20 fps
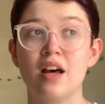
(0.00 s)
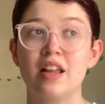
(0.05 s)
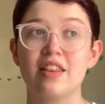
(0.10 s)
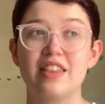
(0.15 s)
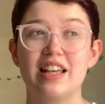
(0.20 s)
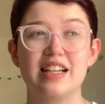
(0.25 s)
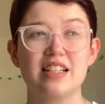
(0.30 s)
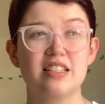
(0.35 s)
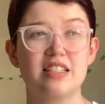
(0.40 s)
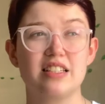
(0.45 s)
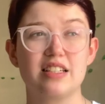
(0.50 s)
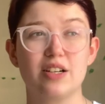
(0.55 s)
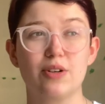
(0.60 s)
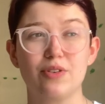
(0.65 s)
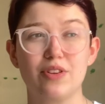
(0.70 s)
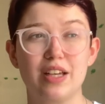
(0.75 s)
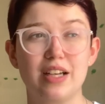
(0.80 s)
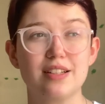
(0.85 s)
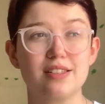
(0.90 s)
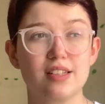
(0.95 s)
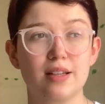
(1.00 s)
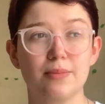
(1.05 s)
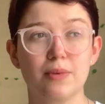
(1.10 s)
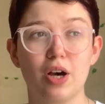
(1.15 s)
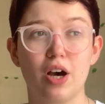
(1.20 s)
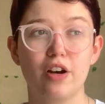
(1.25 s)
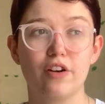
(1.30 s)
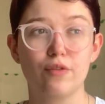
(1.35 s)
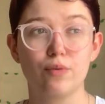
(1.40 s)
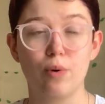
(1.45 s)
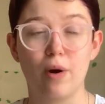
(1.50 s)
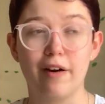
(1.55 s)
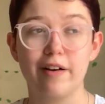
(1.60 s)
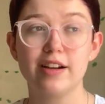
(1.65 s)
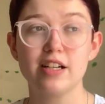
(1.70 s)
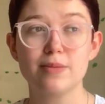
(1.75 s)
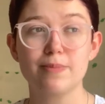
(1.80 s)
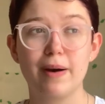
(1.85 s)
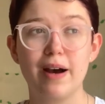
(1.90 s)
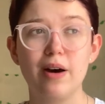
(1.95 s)
There's still things I'm kind of
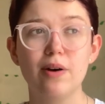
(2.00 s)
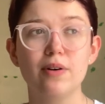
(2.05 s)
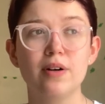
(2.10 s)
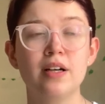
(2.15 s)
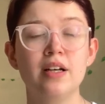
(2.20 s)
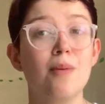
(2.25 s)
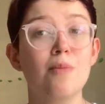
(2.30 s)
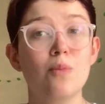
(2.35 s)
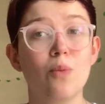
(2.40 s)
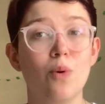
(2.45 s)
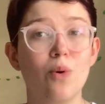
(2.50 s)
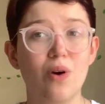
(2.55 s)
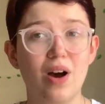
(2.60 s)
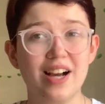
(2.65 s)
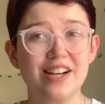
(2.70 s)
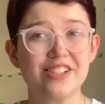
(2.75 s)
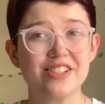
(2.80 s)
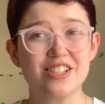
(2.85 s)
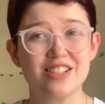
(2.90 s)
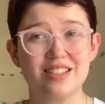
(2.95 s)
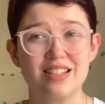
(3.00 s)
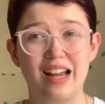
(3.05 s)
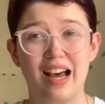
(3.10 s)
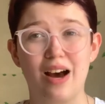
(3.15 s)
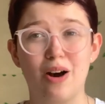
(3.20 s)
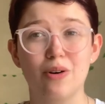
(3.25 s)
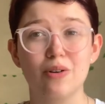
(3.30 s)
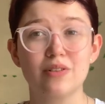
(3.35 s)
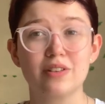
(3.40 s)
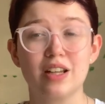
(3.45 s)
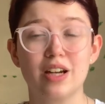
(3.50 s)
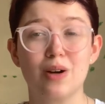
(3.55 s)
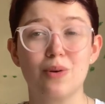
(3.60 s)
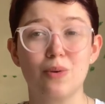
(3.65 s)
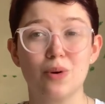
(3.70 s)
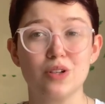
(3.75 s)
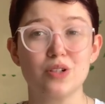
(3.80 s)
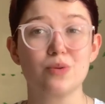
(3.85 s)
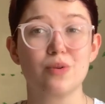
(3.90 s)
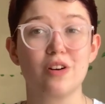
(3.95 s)
worried about. I'm more anxious now than I
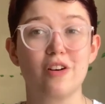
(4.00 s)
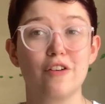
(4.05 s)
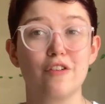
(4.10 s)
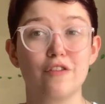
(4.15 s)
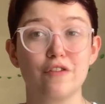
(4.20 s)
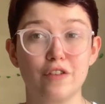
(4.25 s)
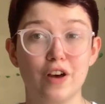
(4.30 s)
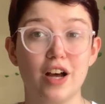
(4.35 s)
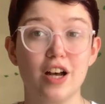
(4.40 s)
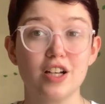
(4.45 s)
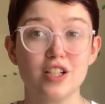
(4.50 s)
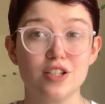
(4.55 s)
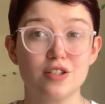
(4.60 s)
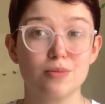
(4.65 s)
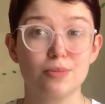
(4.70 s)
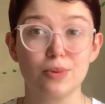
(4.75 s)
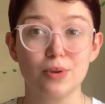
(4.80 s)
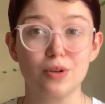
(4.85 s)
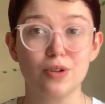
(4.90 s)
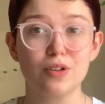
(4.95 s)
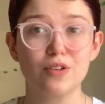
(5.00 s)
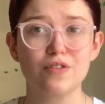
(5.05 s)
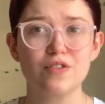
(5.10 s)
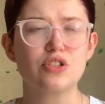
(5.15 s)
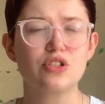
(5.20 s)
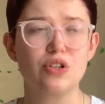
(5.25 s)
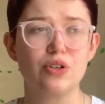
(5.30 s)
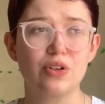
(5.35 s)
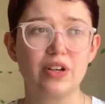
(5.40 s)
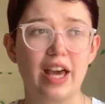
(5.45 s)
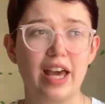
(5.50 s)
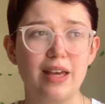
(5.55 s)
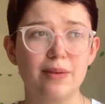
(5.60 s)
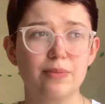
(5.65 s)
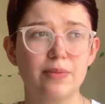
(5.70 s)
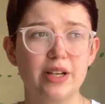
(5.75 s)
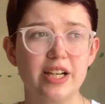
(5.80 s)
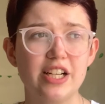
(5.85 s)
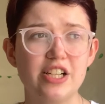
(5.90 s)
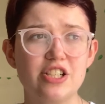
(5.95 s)
was when I first moved to
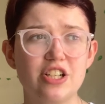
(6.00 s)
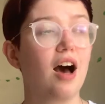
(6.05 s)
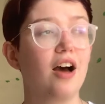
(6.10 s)
Cambridge.